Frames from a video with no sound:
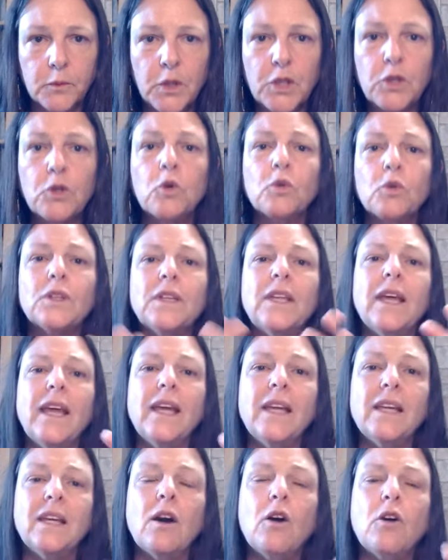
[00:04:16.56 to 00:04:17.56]
we don't
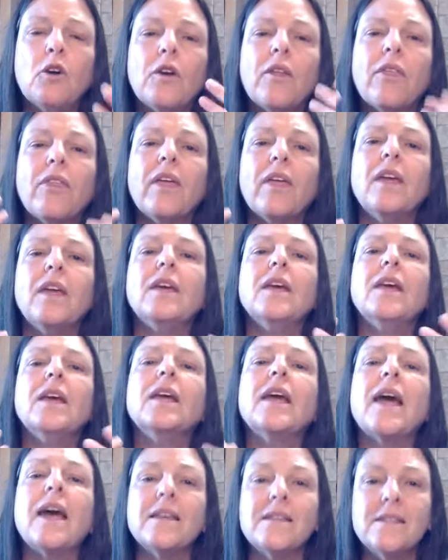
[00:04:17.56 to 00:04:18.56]
take our
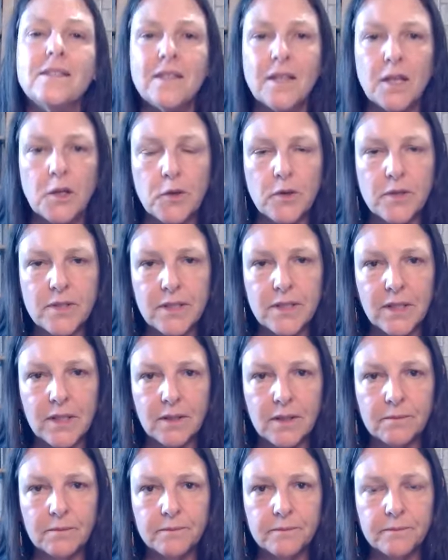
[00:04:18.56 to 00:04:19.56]
thinking as
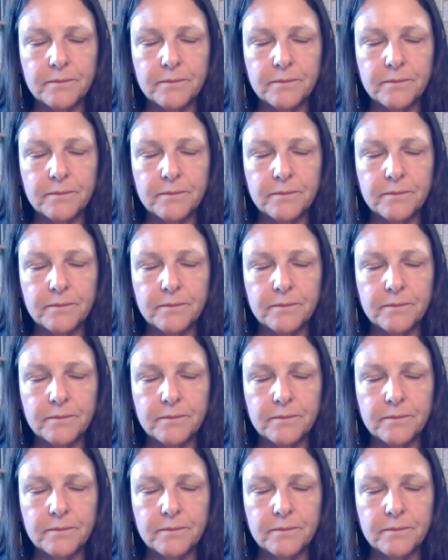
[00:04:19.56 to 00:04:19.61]
seriously.